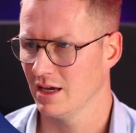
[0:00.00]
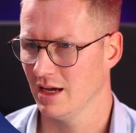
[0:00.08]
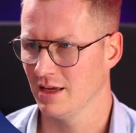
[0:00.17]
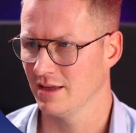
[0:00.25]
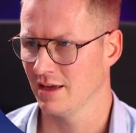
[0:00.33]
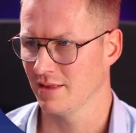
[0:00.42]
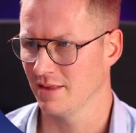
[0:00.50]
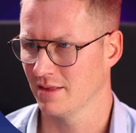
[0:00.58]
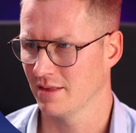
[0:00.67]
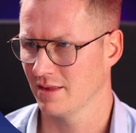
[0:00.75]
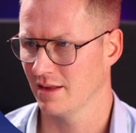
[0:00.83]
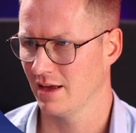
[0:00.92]
and then
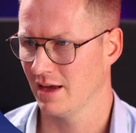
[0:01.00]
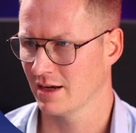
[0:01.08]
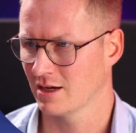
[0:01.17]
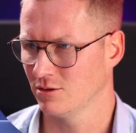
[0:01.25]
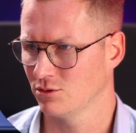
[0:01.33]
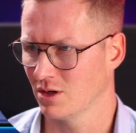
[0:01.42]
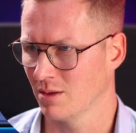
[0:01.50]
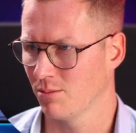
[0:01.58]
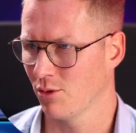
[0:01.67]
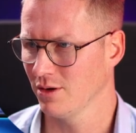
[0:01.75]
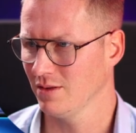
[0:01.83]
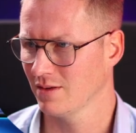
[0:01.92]
I go to that
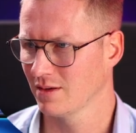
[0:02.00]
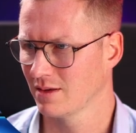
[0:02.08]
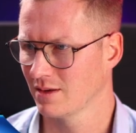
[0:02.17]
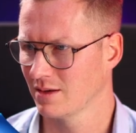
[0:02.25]
point.